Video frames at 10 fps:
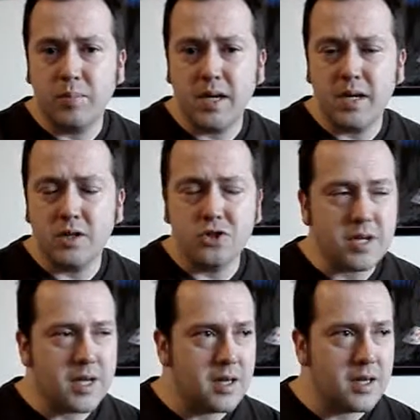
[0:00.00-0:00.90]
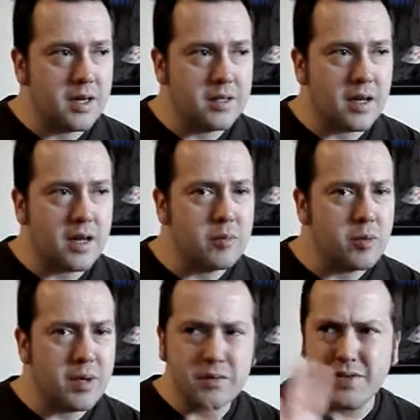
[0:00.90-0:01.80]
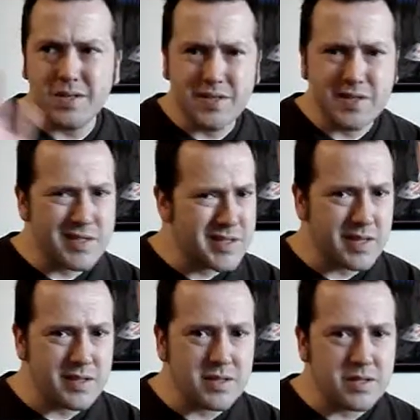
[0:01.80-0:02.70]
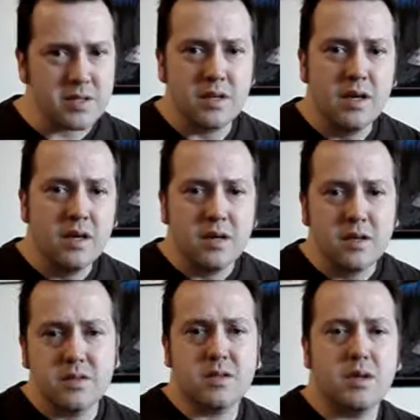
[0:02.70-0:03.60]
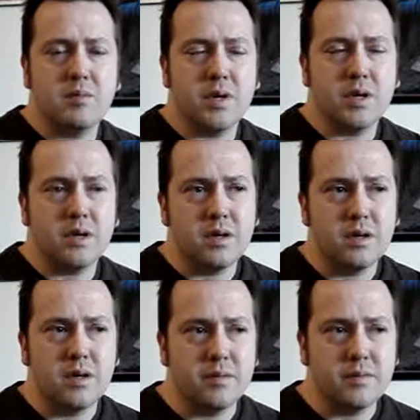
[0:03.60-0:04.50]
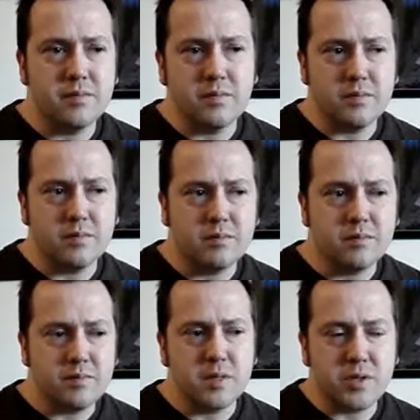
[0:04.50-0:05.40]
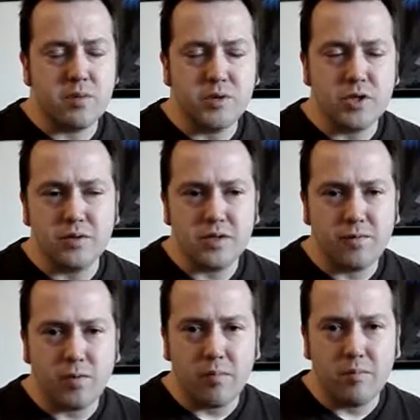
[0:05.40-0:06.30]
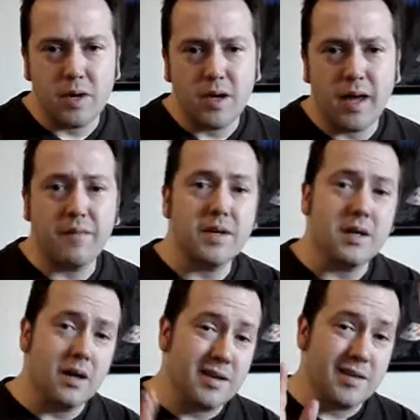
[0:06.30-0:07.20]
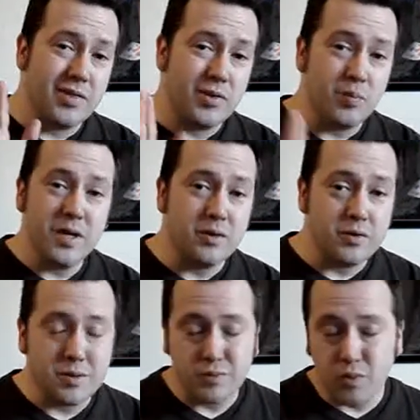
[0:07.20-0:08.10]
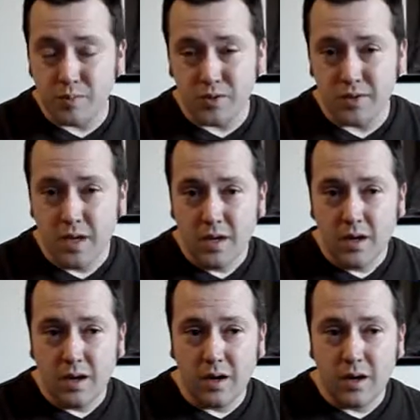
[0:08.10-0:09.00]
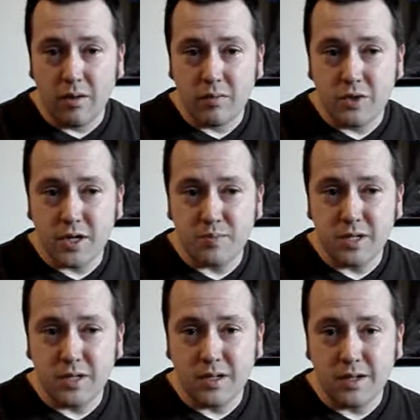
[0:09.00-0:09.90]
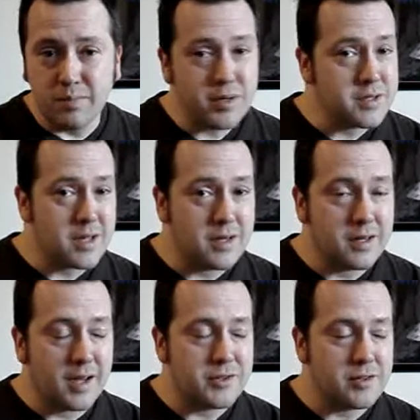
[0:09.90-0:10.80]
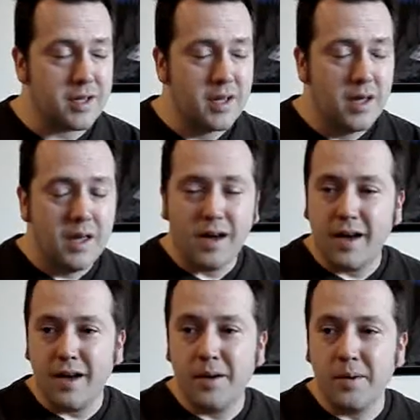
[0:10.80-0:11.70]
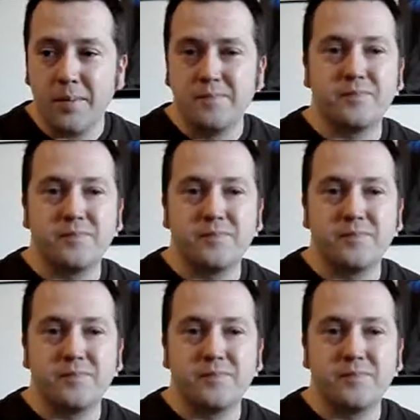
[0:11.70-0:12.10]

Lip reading: page, and I am about six subscriptions from having 300 subscriptions, which has me pretty excited, actually. I